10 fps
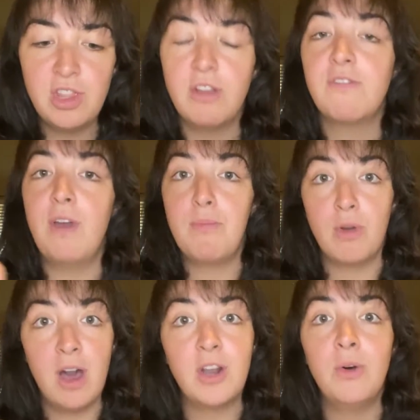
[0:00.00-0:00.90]
There's
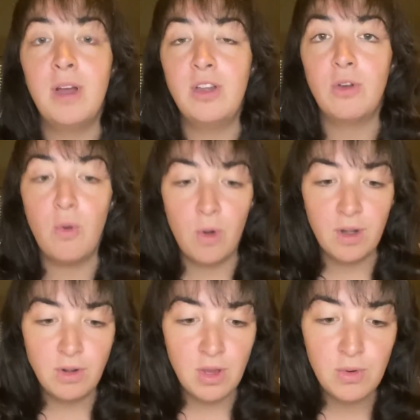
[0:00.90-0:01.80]
vibrato on your
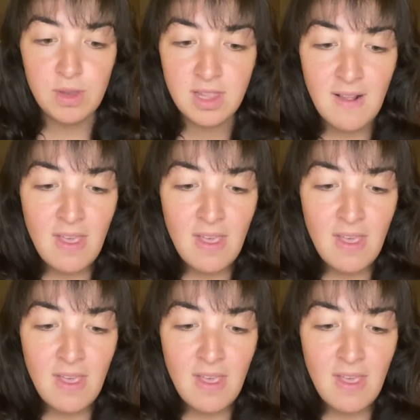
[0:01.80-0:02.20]
quarter notes,